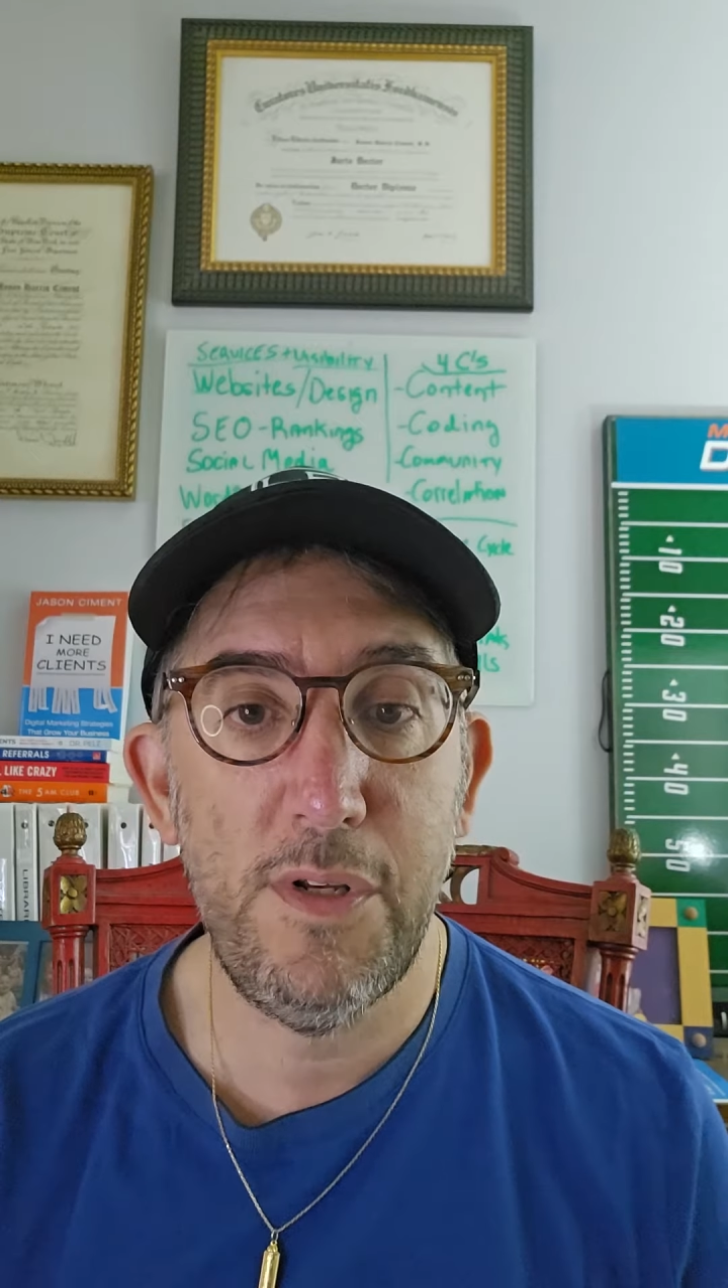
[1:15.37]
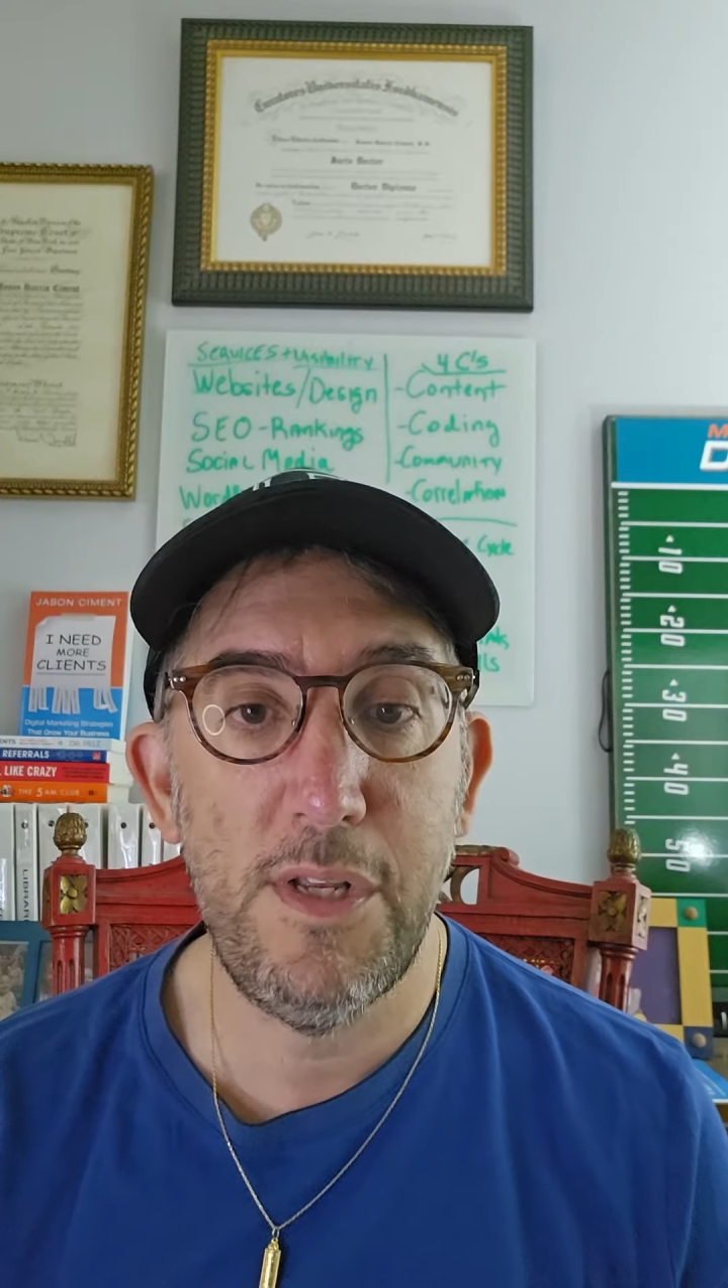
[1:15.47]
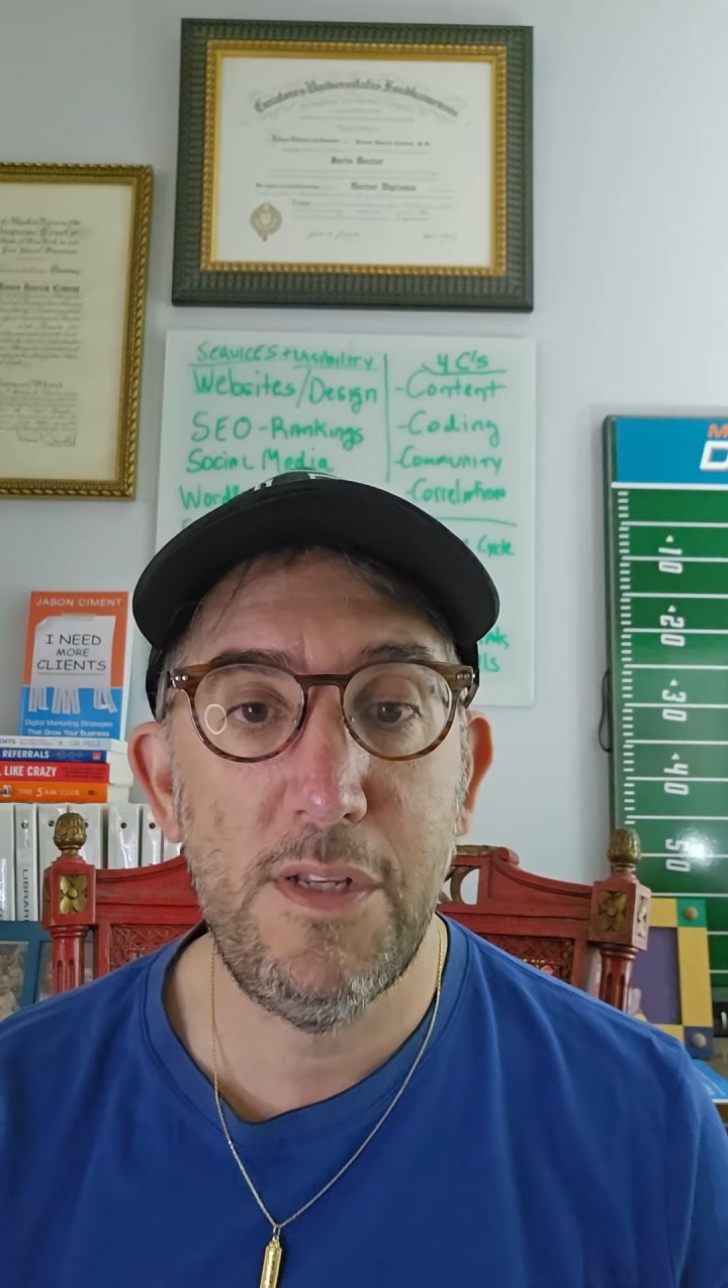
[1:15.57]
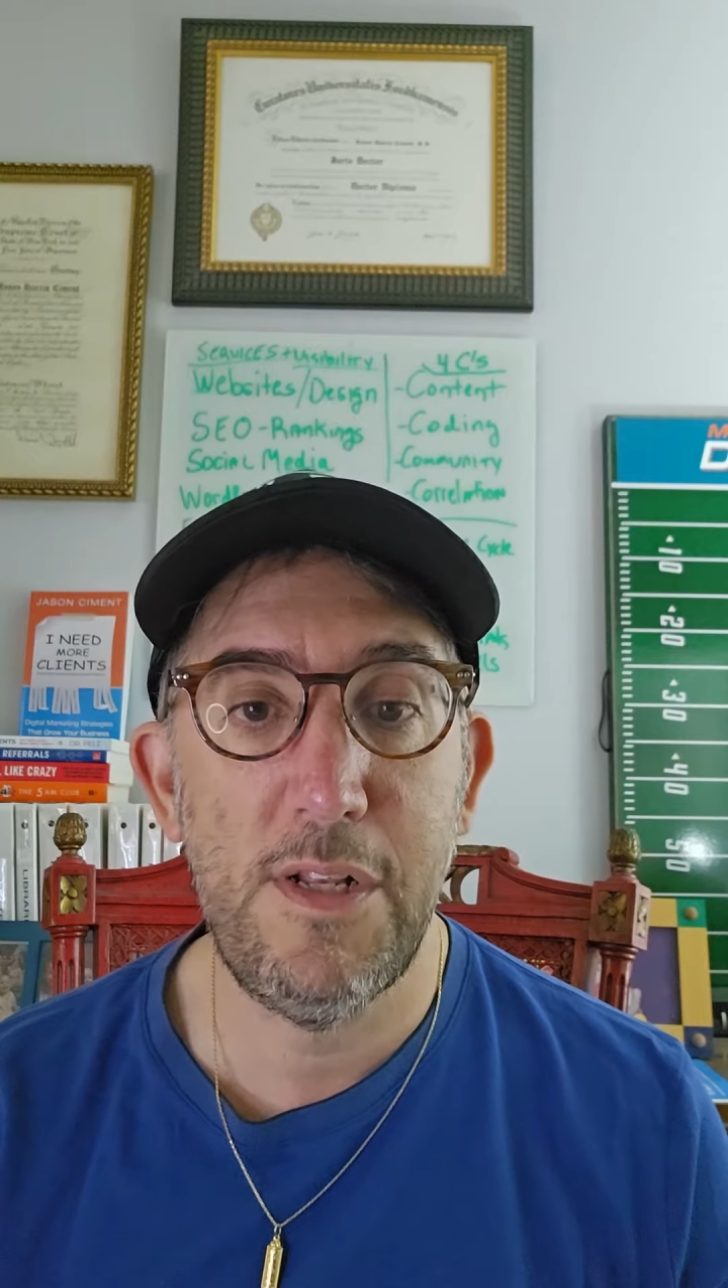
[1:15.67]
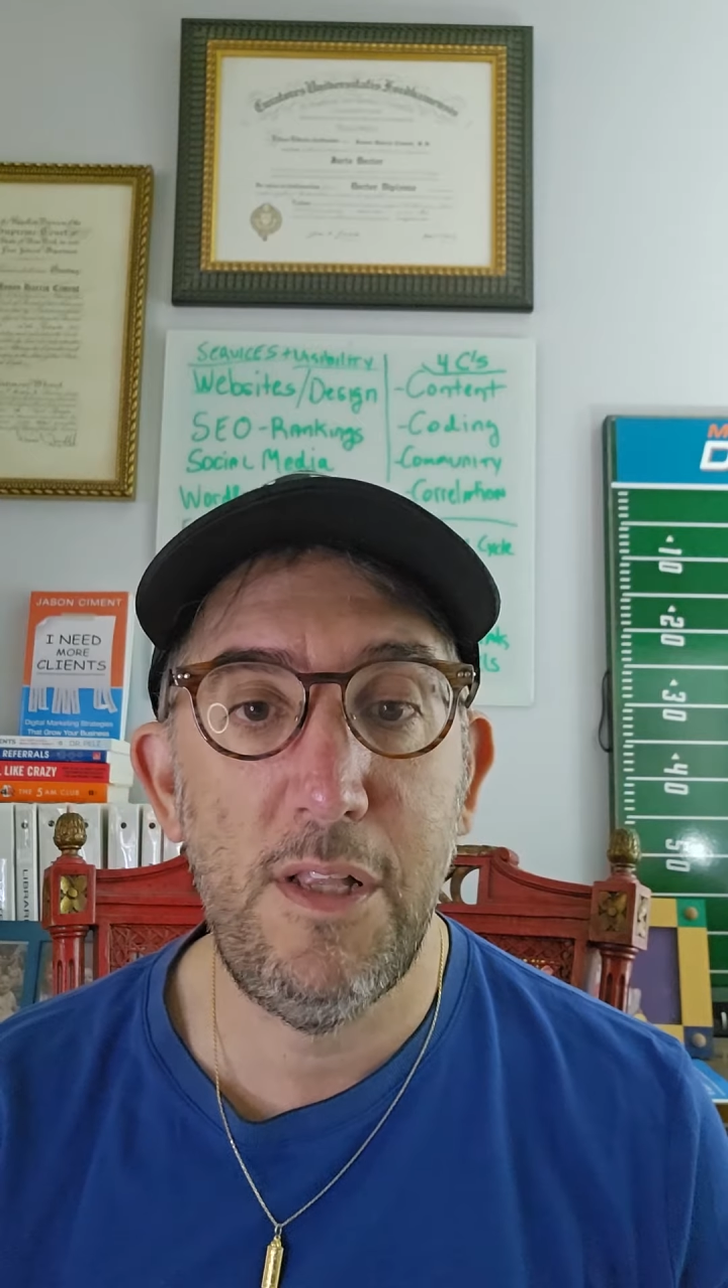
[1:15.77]

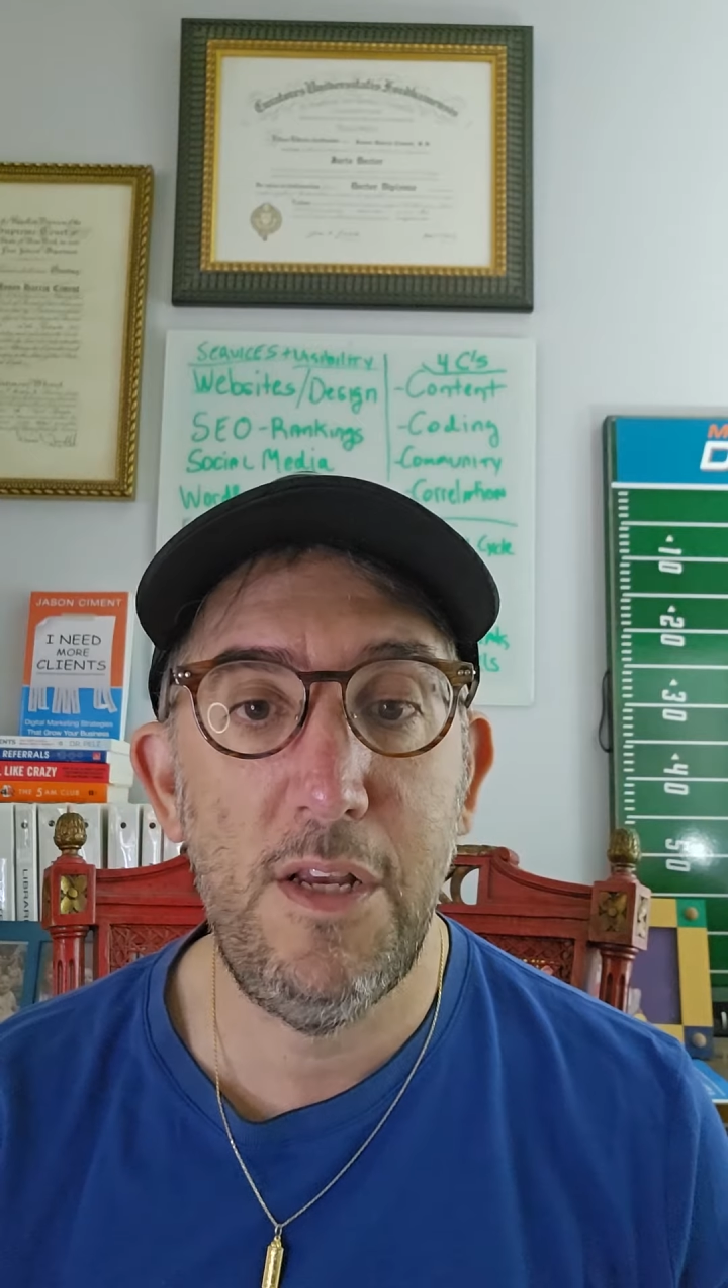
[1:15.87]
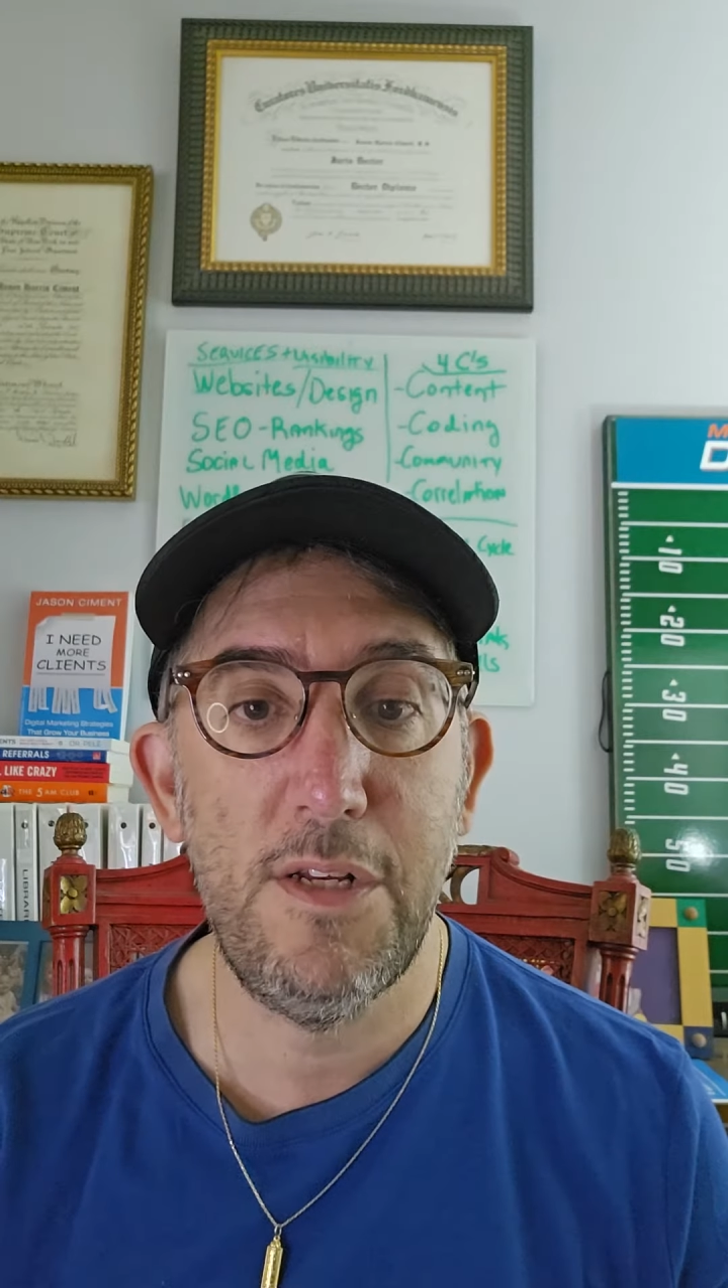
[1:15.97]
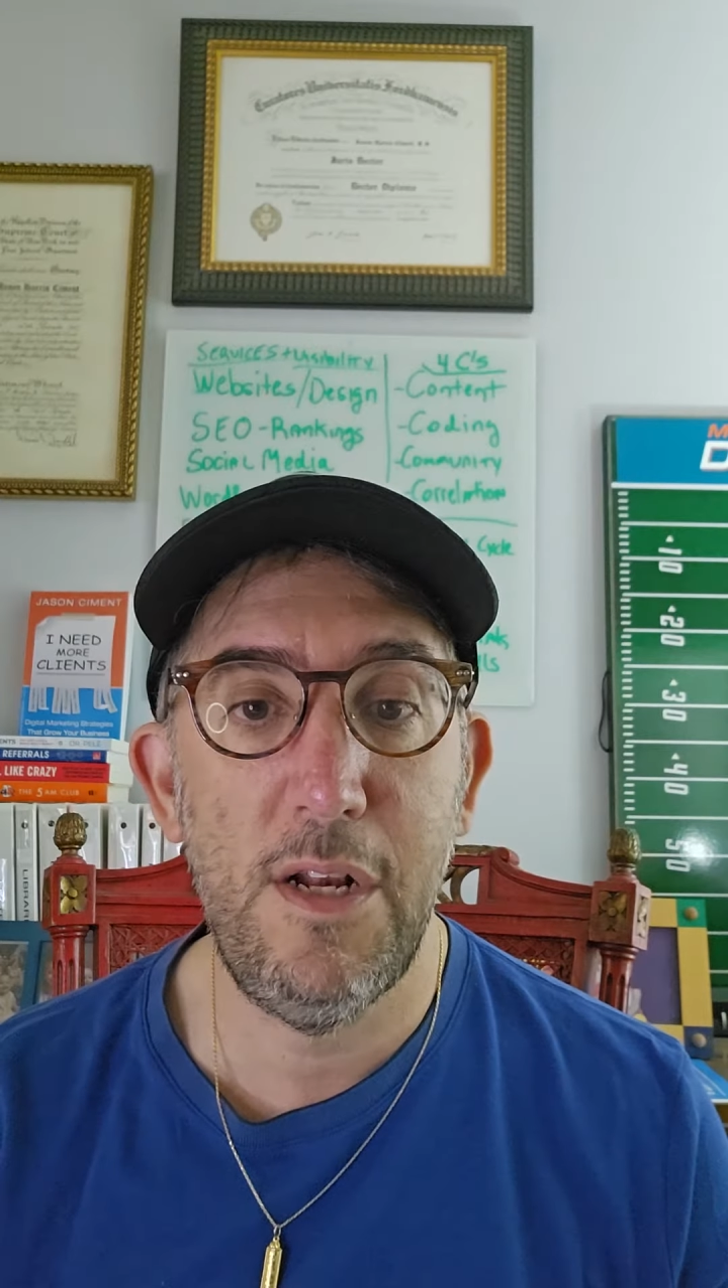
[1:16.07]
installation?